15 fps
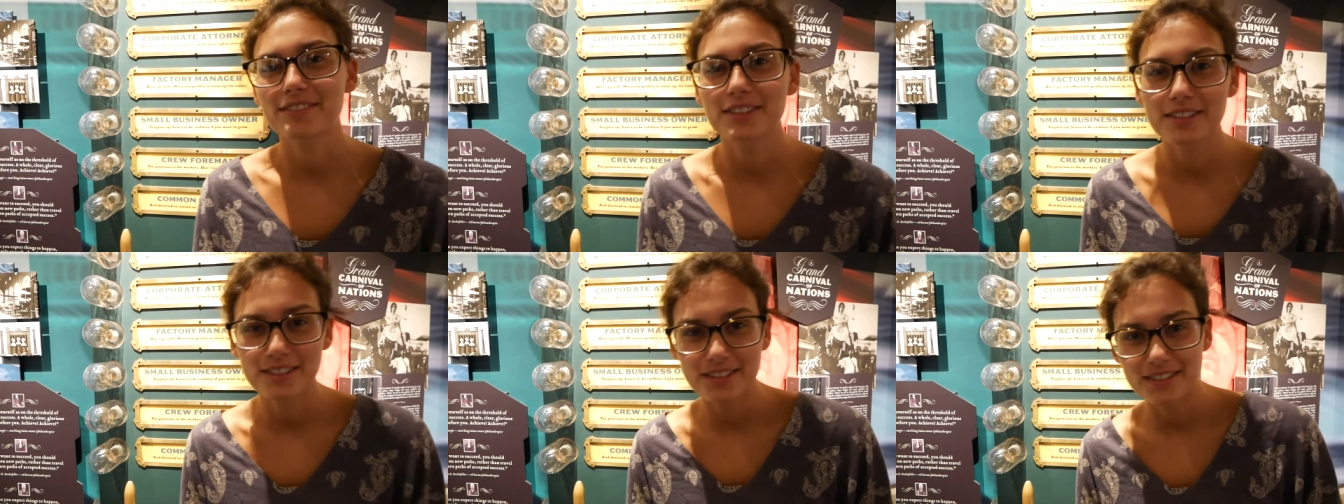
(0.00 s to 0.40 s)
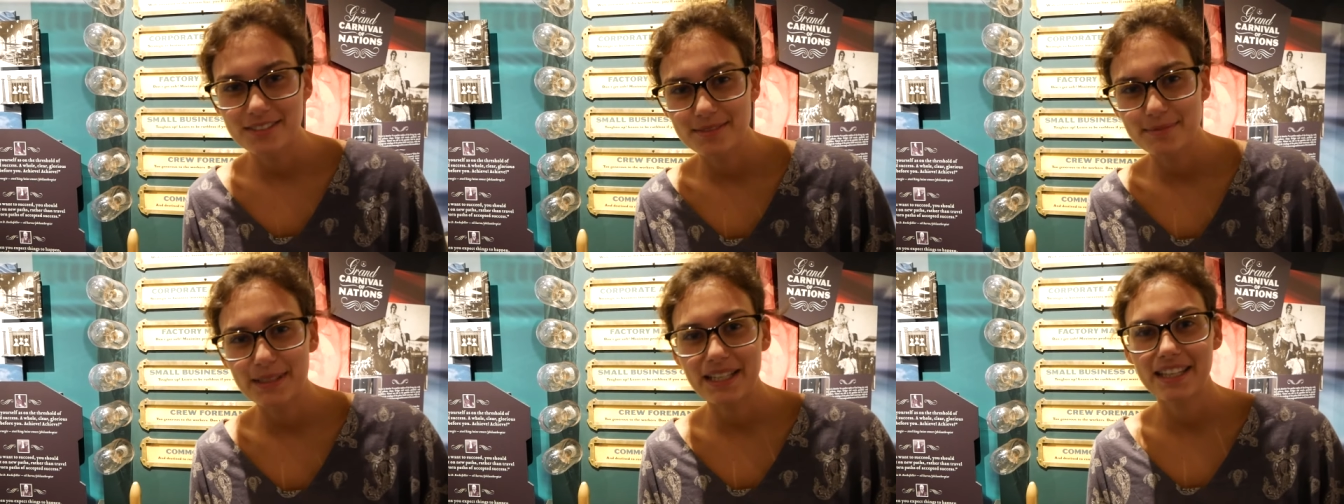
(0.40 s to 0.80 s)
After
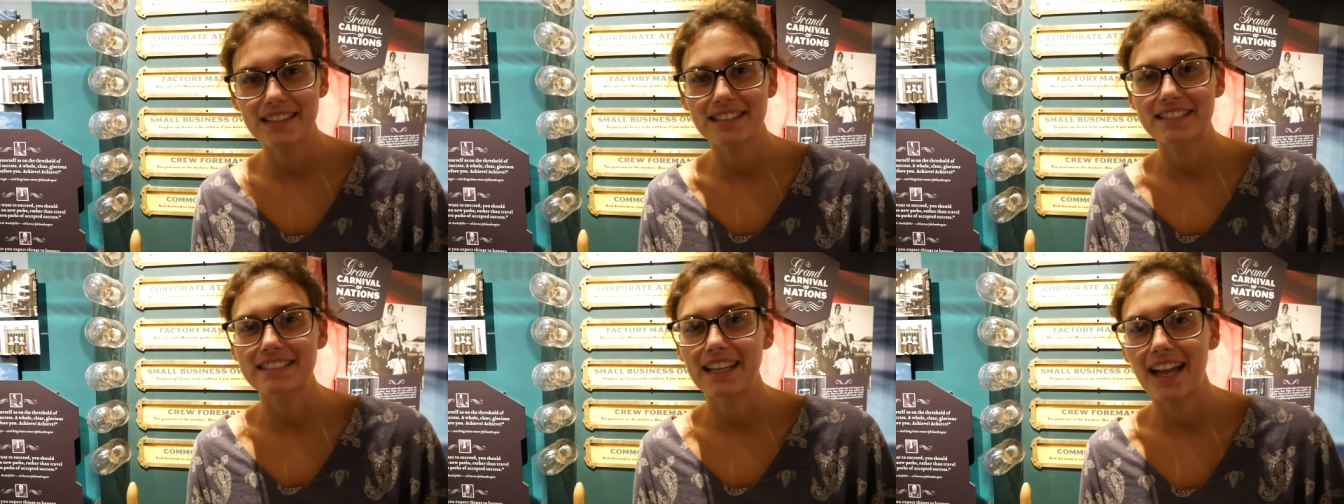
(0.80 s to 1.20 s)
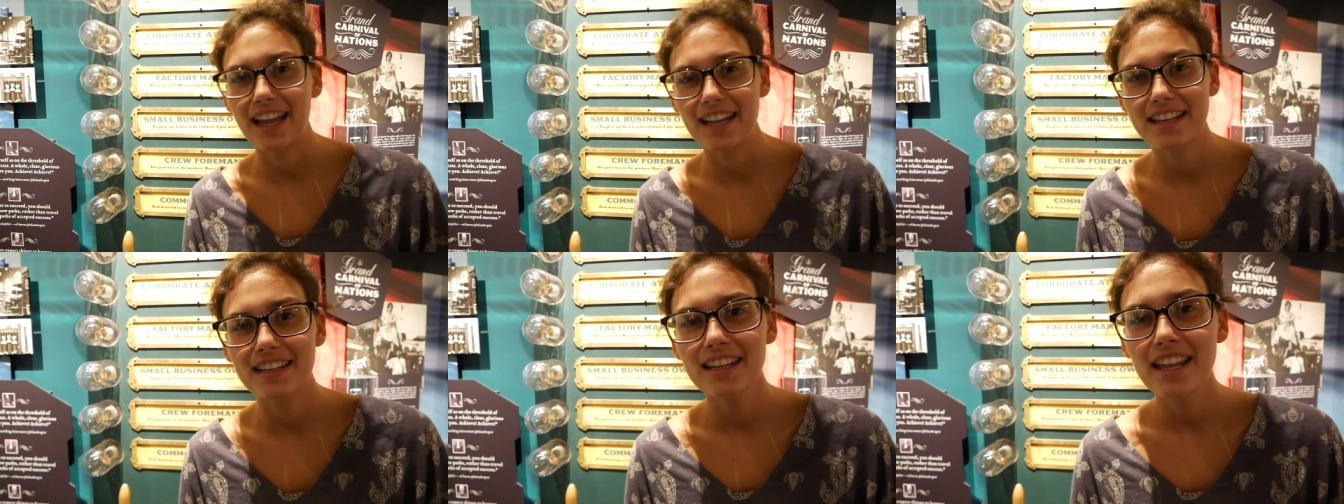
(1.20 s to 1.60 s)
McKinley
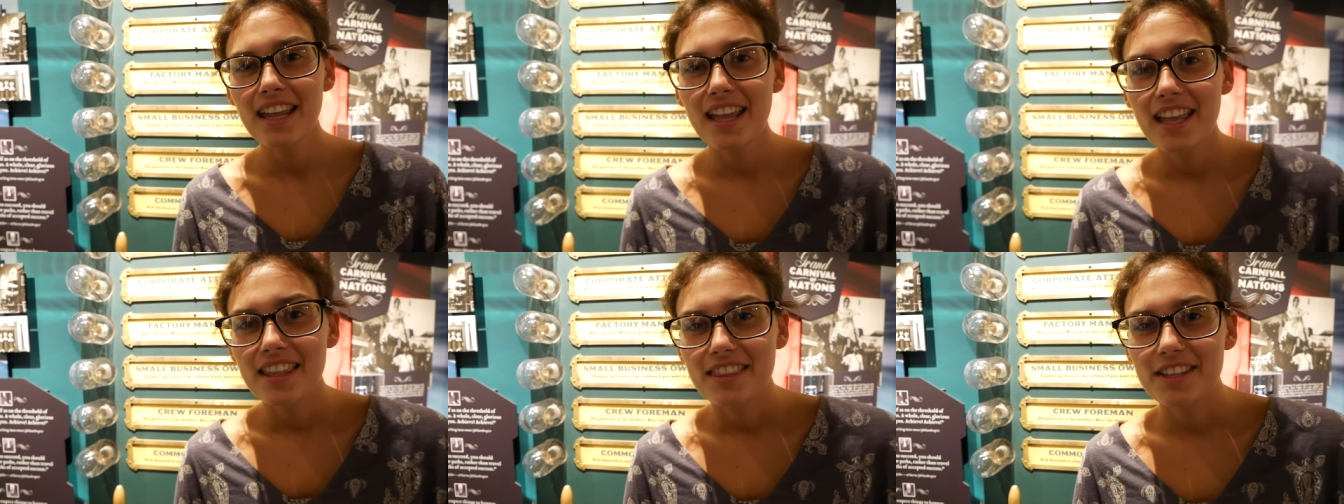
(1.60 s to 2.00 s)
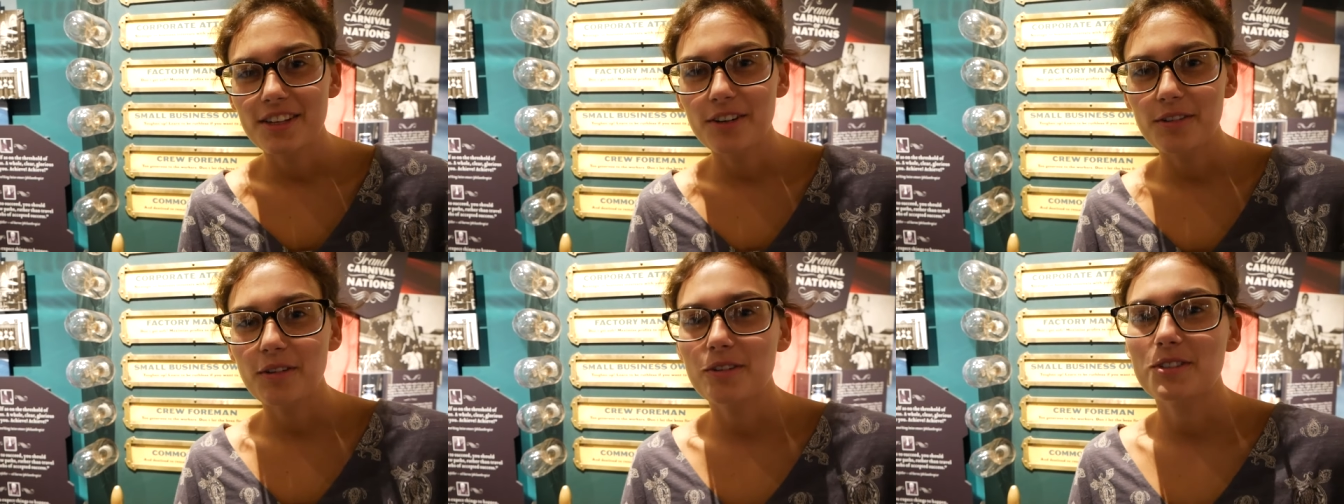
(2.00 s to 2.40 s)
died,
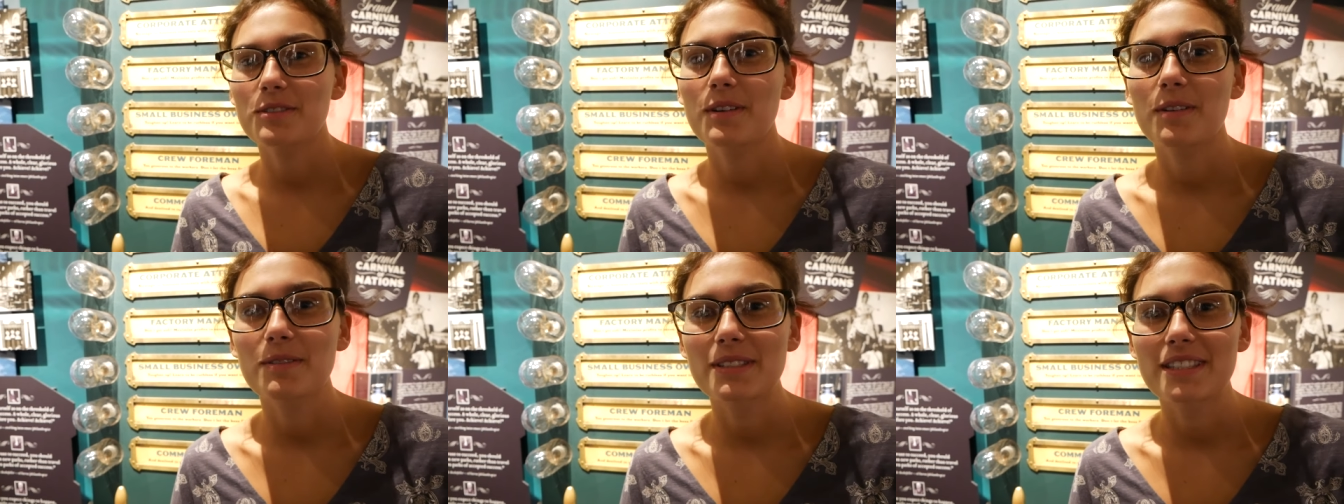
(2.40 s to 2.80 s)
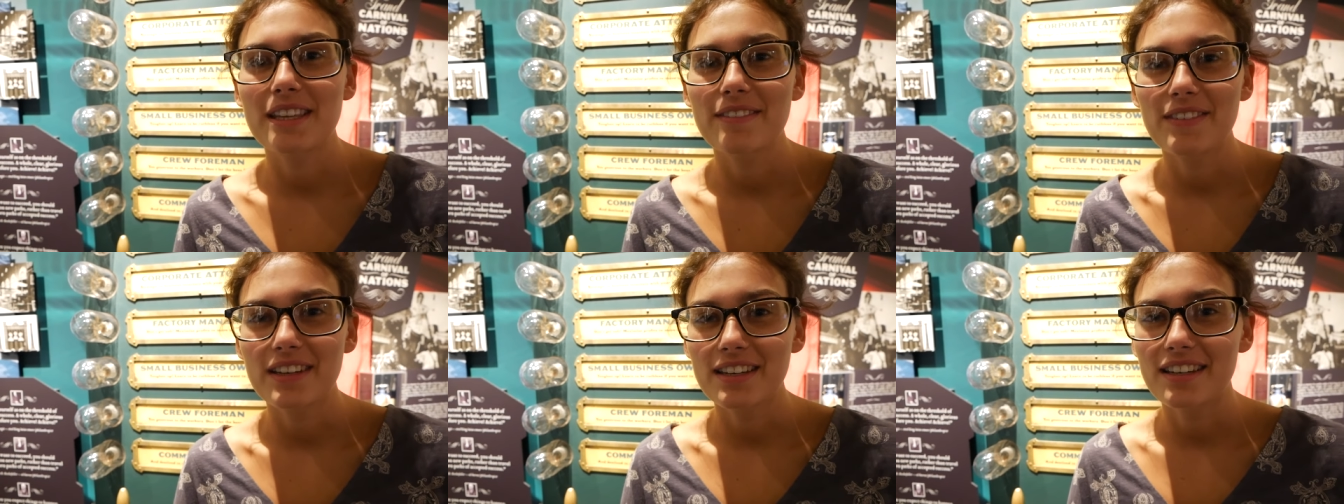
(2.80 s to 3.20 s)
Theodore Roosevelt was
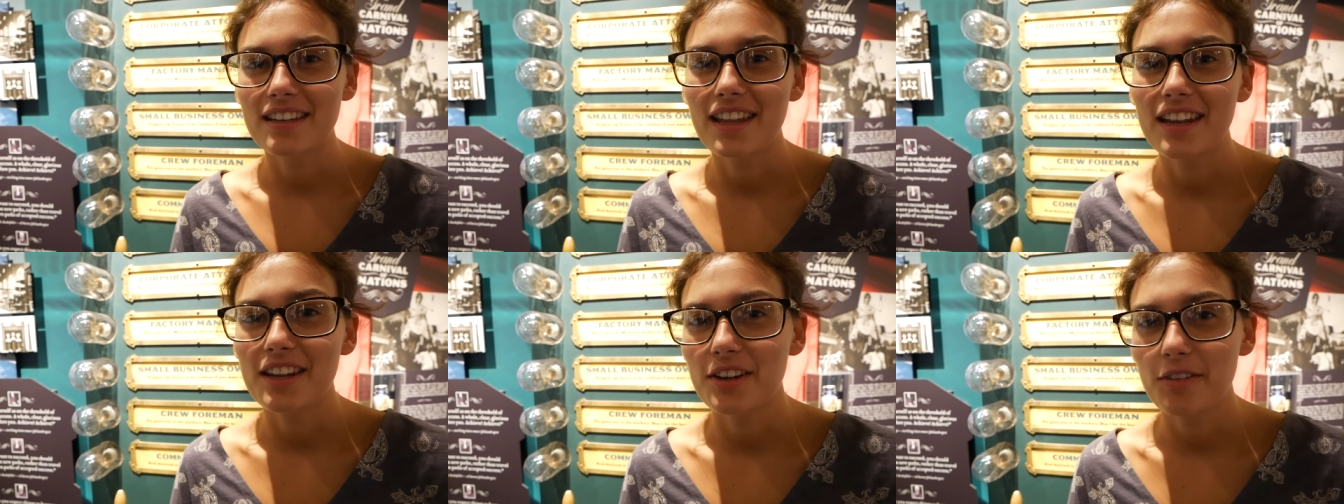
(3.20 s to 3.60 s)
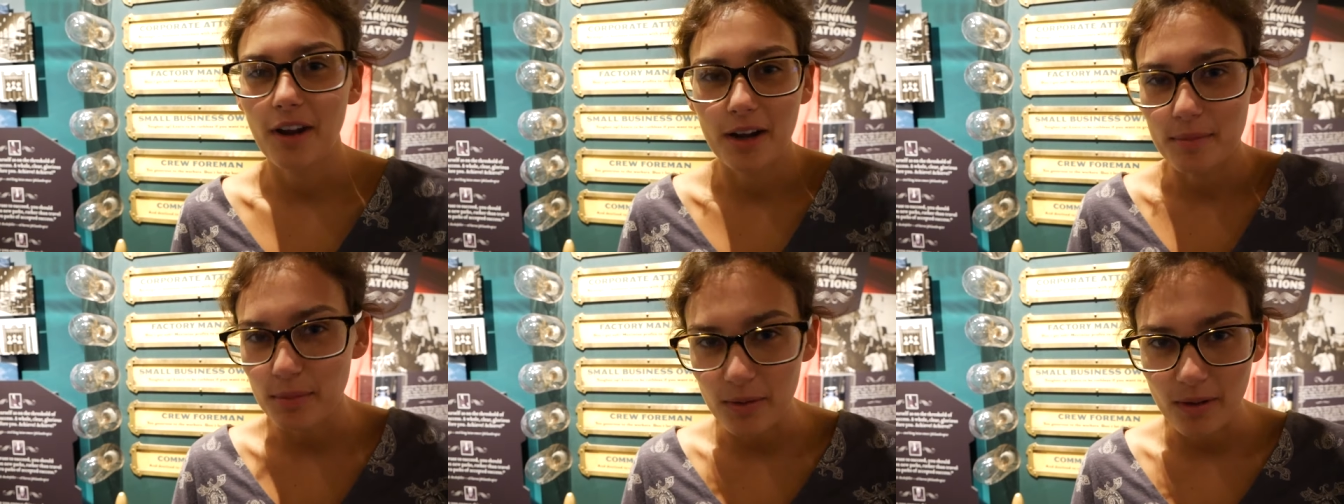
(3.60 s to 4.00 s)
given an
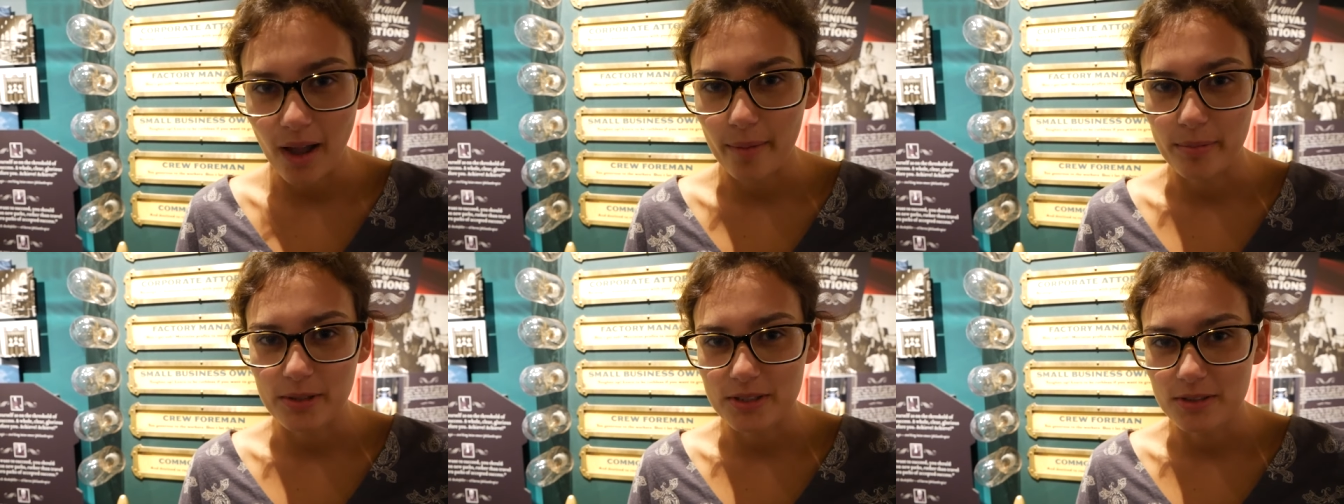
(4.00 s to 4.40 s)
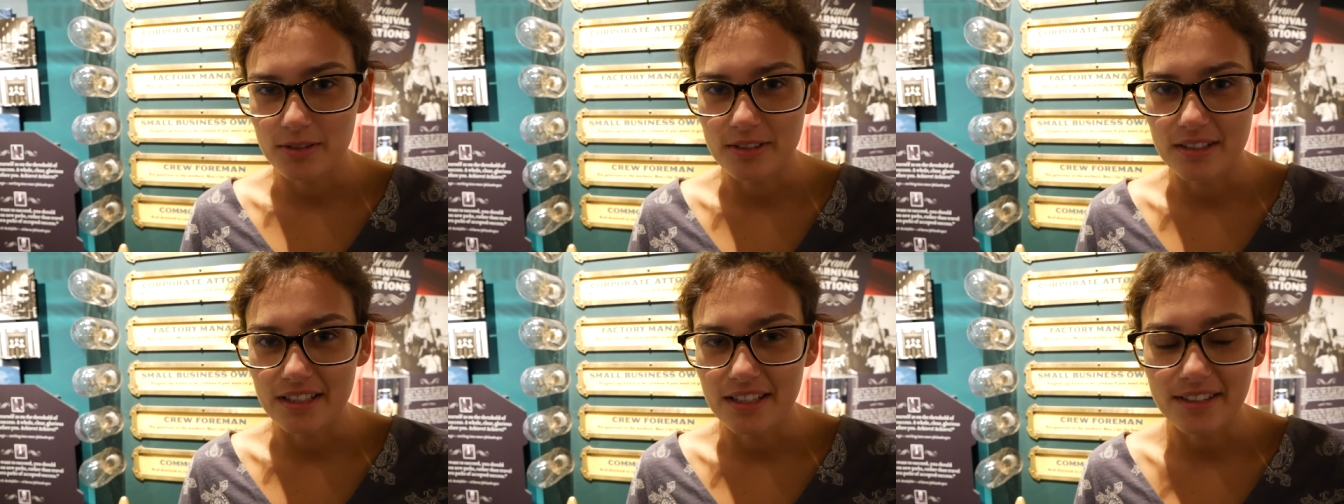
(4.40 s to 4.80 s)
incredible
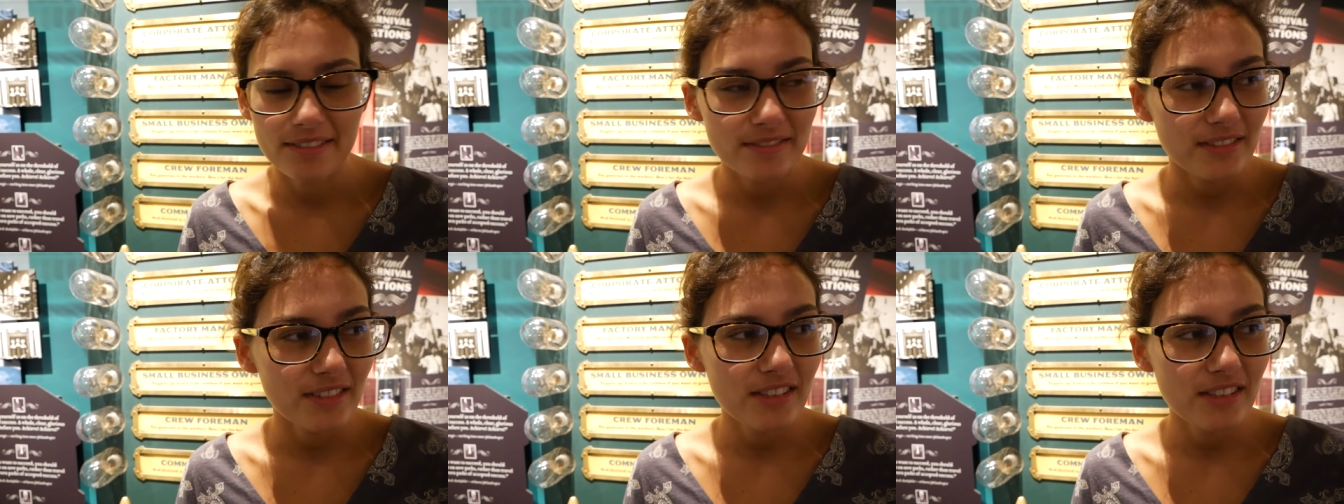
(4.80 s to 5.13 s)
opportunity